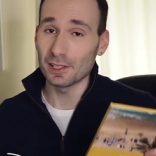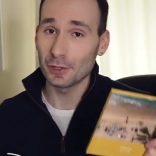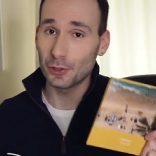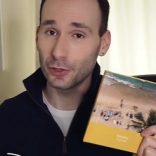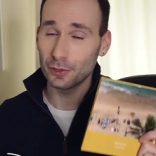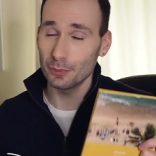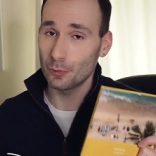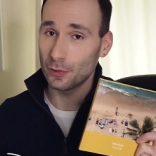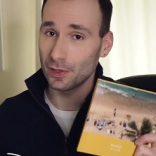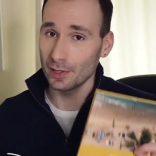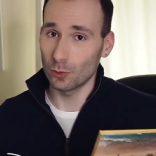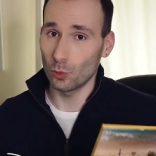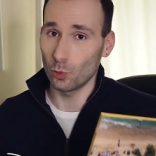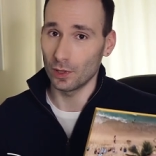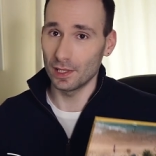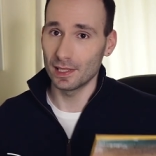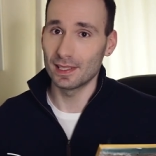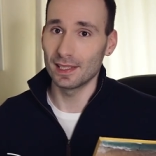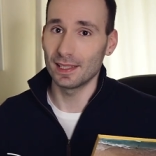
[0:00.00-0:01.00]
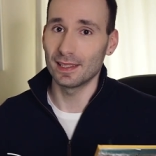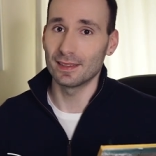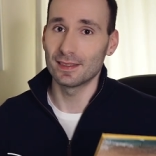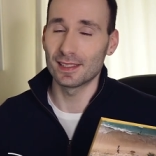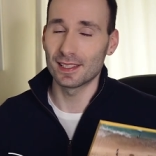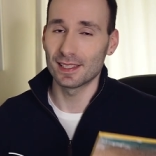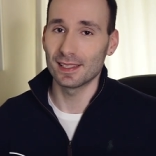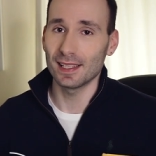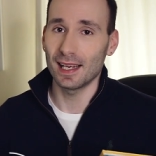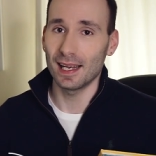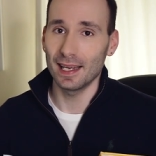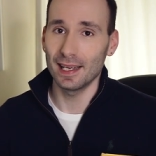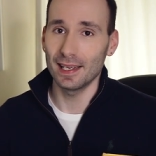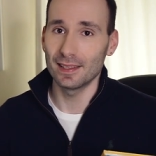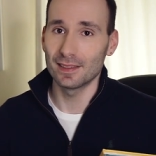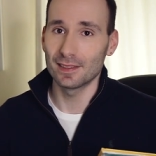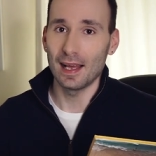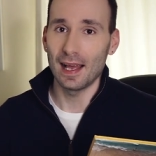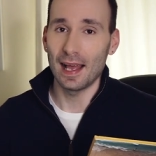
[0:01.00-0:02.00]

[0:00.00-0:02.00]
good print quality inside